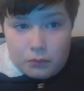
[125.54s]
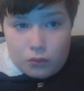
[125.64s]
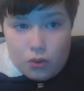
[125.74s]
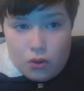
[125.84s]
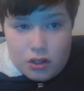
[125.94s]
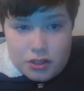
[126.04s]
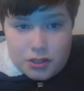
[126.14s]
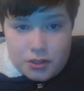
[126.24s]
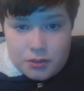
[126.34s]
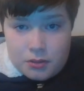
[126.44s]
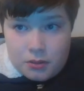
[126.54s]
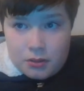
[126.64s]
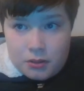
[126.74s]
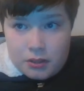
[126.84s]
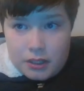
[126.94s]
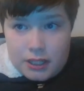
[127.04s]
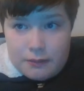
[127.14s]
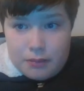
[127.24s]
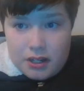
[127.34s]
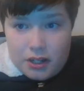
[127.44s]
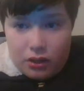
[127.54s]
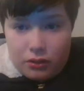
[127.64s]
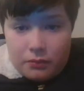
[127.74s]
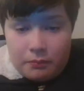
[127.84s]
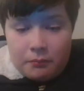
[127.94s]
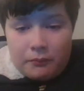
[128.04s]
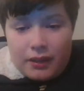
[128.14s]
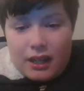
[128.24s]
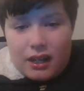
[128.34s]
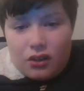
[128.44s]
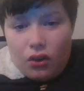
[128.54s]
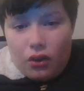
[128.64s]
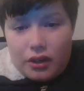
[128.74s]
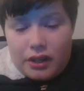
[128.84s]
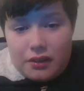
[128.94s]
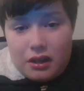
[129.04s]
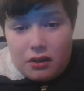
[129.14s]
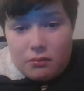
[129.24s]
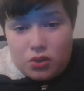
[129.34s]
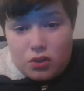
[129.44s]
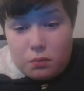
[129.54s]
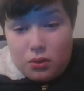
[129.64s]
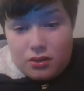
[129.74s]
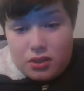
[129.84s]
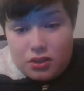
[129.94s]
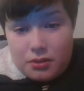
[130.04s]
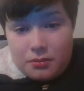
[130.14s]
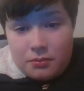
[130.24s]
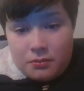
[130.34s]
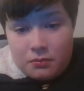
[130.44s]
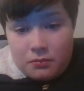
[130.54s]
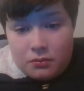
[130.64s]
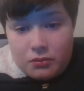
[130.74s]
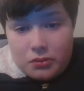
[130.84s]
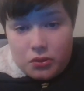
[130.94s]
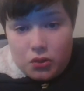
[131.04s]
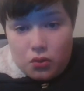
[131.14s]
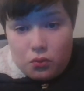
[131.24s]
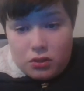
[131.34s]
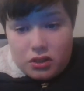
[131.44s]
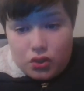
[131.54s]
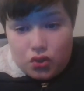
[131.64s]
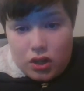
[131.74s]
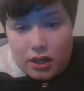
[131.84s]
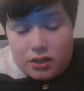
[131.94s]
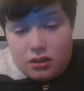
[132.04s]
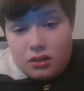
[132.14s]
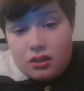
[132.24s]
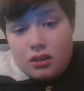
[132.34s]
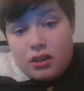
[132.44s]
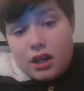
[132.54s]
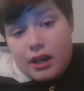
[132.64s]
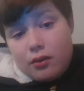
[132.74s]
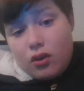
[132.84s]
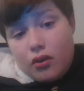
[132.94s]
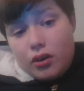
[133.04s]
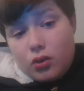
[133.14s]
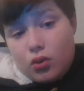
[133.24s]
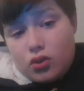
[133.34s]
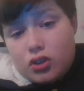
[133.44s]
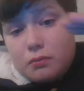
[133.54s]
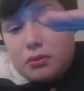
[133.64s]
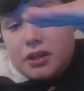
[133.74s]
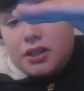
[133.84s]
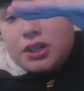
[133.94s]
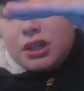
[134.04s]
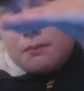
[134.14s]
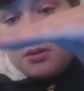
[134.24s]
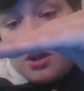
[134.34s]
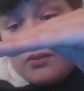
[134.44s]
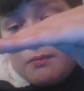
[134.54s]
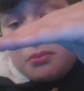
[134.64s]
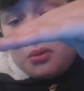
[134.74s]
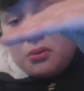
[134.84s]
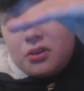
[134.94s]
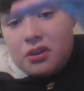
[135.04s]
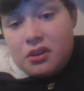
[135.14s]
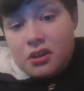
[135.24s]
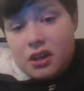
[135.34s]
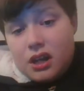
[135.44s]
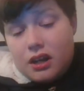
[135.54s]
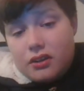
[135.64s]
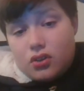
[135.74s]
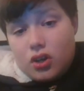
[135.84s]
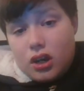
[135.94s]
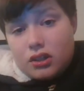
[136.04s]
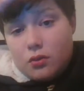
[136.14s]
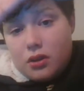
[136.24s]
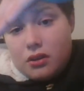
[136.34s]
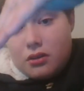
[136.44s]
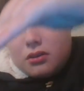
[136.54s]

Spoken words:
was in Bendigo, and on it there was a person who was in a tractor, and they were going across the bridge, and part of it broke, and the tractor went.